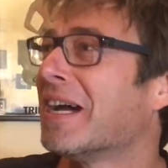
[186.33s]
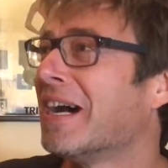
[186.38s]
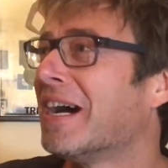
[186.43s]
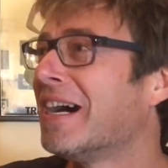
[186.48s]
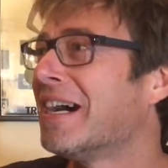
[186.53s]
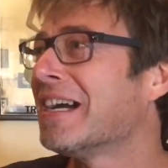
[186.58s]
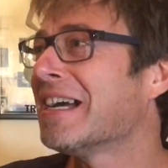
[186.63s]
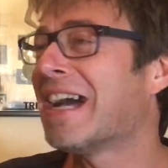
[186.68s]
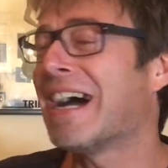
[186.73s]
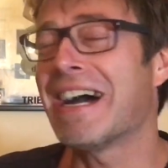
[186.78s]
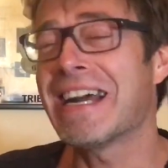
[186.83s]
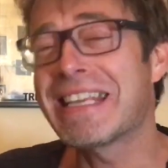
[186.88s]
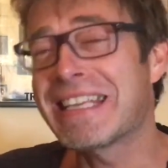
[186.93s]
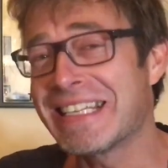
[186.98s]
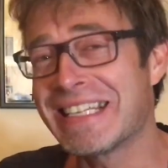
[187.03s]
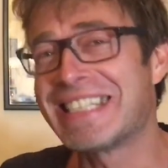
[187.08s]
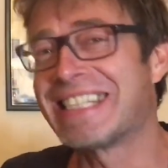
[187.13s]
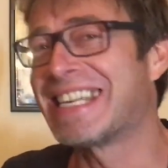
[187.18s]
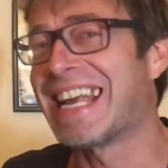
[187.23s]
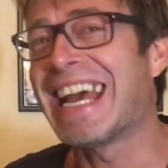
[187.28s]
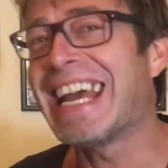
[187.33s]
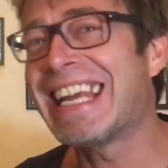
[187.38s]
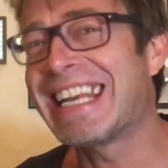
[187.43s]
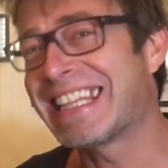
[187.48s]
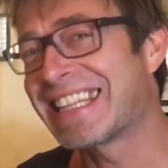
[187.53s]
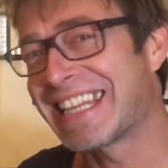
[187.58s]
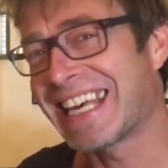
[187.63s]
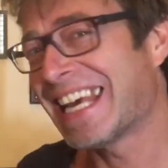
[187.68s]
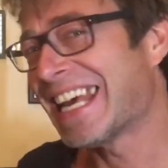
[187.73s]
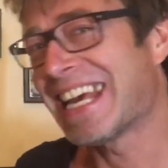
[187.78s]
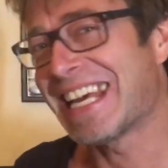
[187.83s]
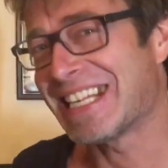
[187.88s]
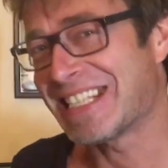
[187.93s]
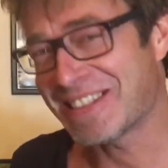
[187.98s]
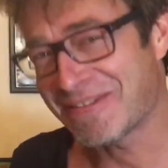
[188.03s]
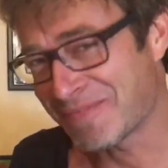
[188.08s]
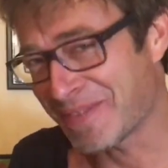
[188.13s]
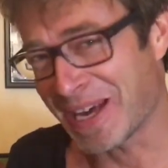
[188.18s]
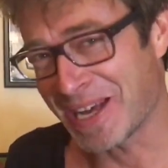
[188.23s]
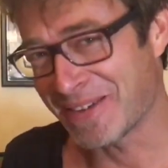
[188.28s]
I can take the hits,
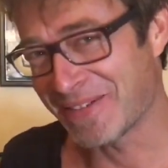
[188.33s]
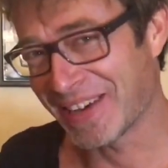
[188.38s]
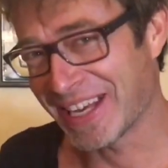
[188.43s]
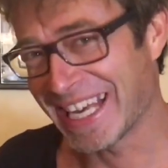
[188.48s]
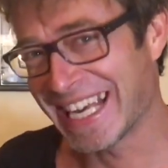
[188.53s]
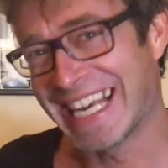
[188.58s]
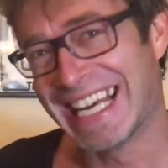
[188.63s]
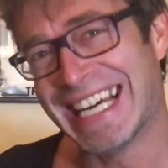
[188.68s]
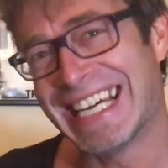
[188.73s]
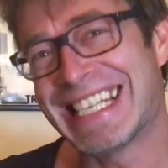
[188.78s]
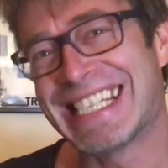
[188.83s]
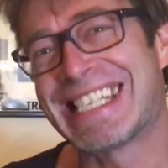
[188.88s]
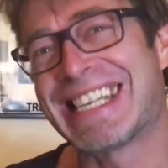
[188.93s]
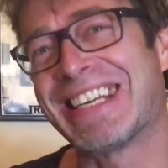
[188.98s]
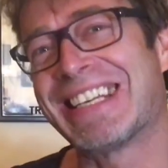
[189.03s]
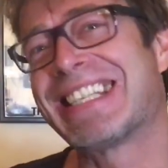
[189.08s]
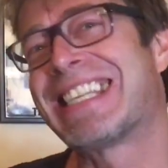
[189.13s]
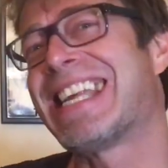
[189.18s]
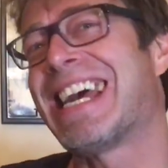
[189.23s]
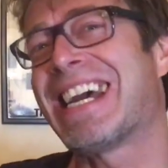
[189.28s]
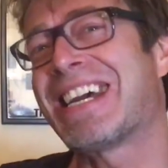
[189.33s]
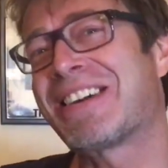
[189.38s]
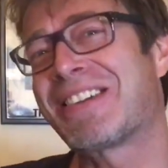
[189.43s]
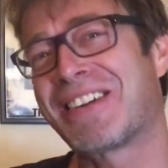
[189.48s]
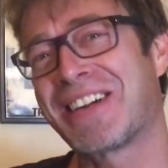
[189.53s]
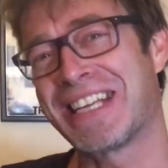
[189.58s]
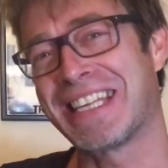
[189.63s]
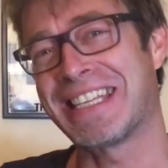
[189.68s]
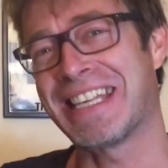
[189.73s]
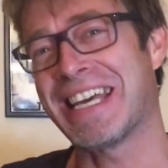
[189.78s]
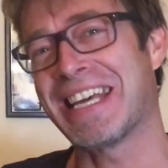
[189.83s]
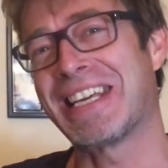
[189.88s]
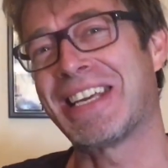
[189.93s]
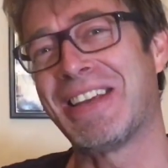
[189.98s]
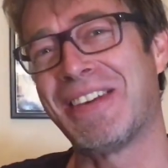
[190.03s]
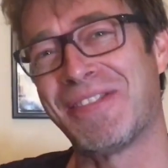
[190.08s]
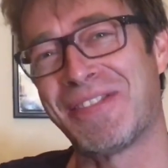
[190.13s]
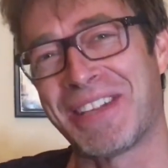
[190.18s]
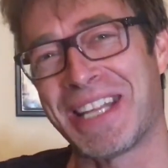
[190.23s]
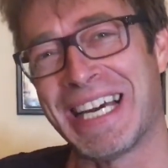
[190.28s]
baby. So Zachary, thank
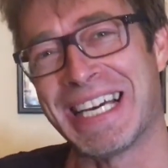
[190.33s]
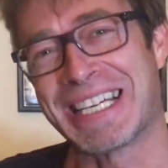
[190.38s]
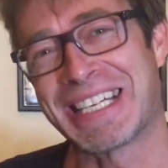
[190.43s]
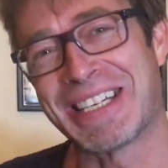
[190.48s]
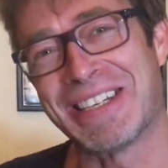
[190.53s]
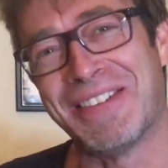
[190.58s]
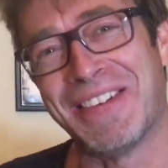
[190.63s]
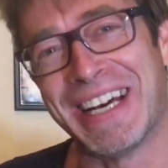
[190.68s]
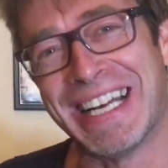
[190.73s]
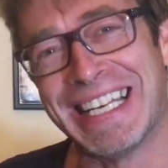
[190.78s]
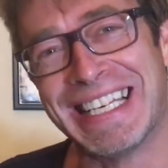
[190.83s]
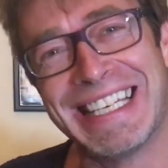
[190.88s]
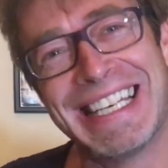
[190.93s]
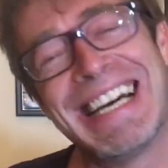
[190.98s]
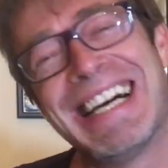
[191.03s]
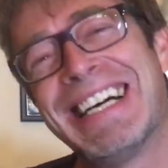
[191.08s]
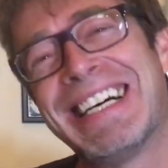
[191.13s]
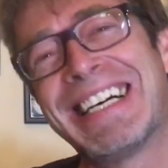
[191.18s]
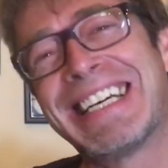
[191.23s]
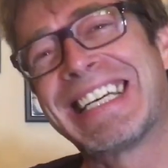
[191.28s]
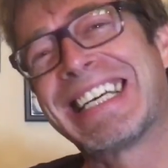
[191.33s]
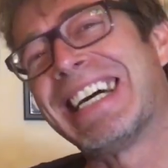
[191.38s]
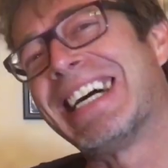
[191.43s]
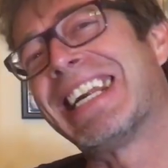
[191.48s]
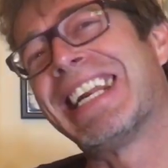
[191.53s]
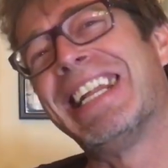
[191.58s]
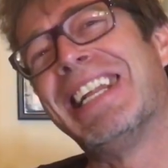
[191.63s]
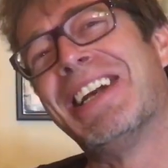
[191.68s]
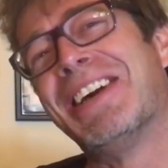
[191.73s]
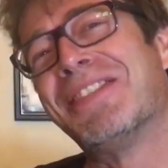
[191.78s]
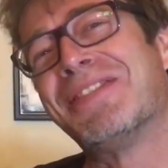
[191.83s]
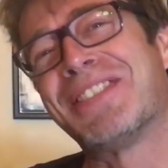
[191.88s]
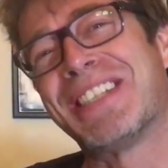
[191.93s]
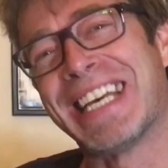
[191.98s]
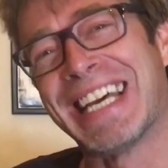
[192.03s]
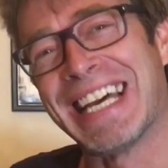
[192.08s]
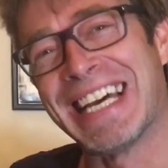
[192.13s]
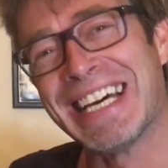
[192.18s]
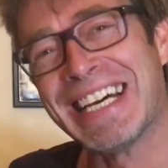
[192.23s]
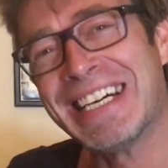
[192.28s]
you for that comment. I kind of loved
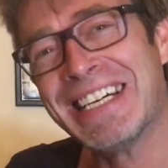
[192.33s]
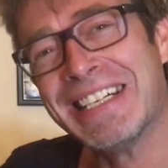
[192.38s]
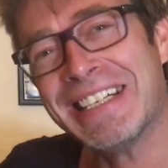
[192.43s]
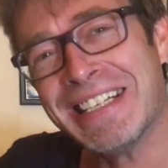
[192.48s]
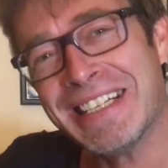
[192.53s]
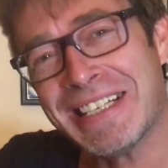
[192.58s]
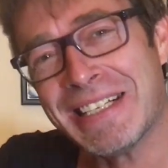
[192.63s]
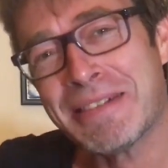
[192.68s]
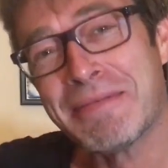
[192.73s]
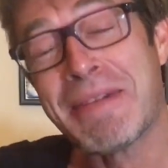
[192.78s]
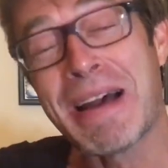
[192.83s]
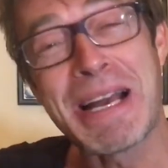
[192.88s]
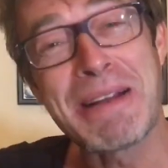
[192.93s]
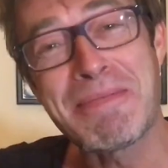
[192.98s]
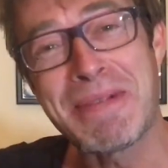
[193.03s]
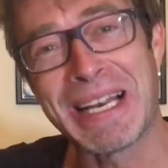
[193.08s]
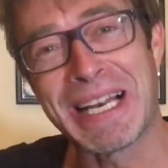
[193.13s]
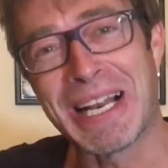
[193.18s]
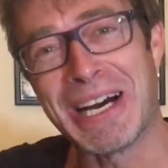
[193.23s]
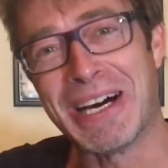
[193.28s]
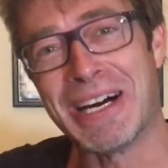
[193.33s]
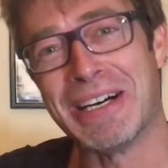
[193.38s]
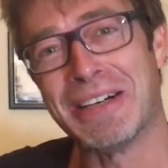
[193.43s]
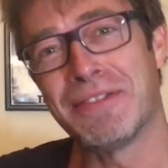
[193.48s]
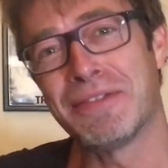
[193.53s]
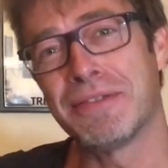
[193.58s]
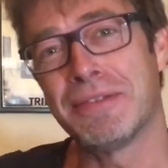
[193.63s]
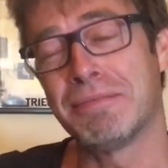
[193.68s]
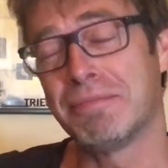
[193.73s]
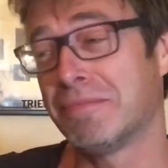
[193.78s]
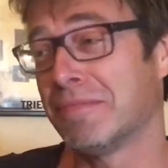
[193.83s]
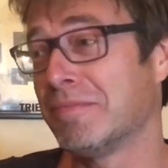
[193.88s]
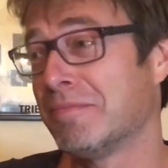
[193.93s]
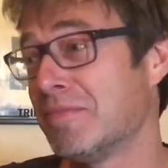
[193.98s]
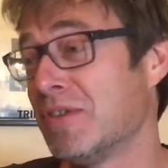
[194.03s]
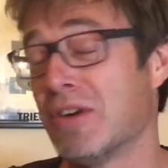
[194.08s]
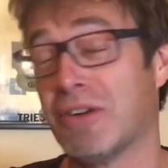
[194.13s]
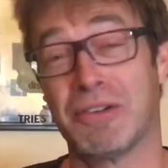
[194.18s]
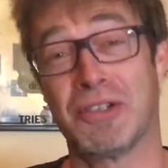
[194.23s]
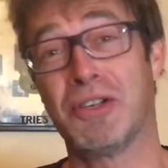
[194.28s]
it. Made me laugh.
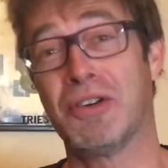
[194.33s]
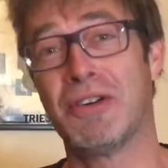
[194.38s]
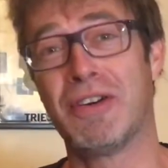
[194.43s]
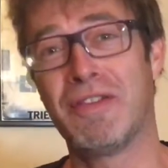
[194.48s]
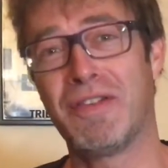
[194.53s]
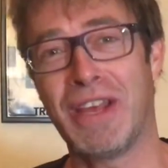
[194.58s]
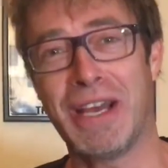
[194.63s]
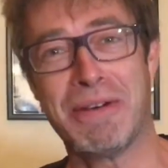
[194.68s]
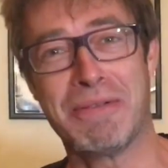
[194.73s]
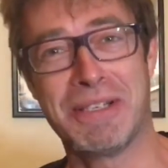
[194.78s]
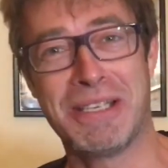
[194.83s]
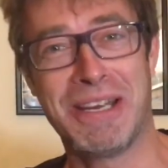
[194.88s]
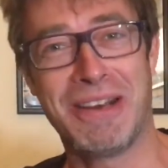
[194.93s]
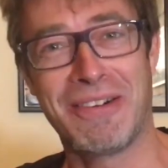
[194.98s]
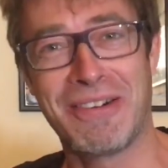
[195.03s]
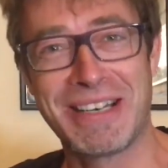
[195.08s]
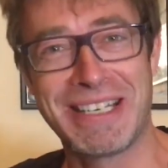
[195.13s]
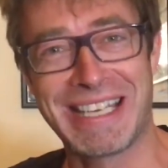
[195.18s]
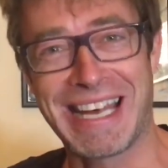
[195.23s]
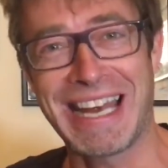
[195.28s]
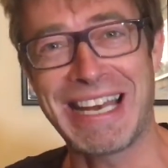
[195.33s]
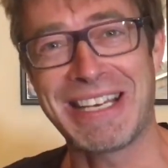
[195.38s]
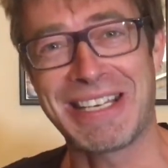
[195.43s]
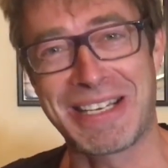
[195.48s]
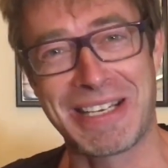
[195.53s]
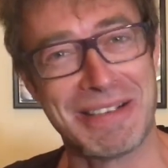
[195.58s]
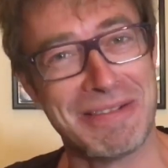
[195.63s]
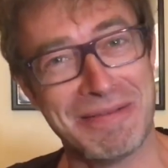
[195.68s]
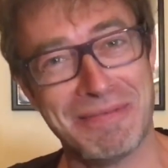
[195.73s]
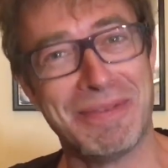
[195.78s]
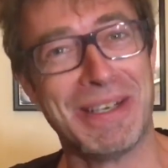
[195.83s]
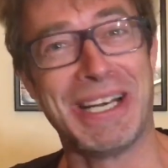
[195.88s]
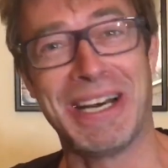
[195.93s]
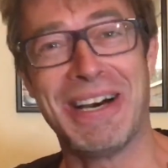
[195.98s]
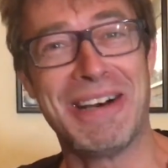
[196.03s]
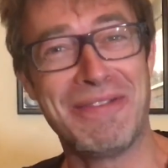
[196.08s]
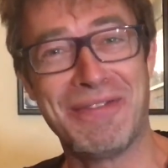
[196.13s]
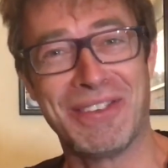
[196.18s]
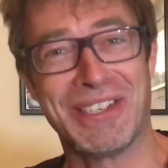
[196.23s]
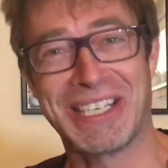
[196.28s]
Not sure if that was your intention, but
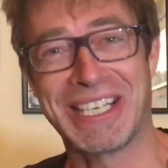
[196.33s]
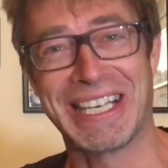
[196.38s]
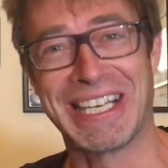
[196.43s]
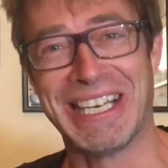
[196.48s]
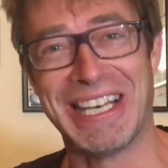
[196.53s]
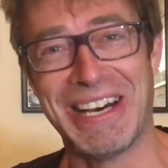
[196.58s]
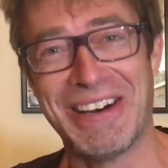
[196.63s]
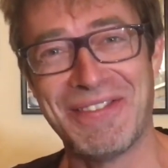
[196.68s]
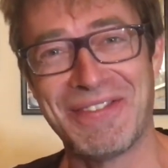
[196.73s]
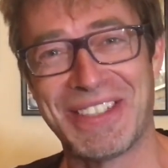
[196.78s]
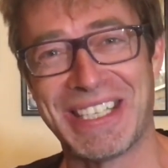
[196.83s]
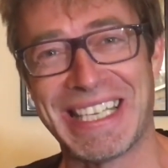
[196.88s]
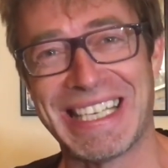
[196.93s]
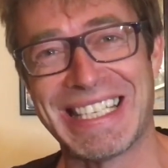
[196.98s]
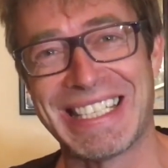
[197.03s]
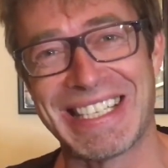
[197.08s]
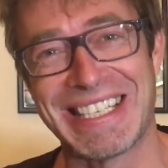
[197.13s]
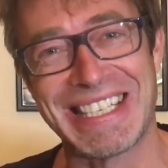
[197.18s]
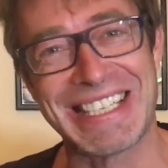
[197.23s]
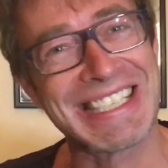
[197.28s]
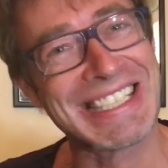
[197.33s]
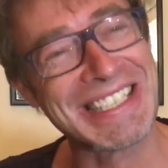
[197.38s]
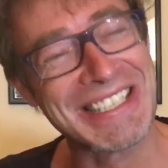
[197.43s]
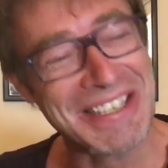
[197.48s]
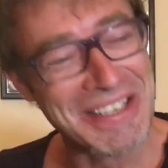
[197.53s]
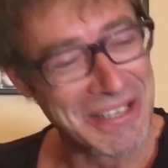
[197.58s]
I fucking loved it, dude.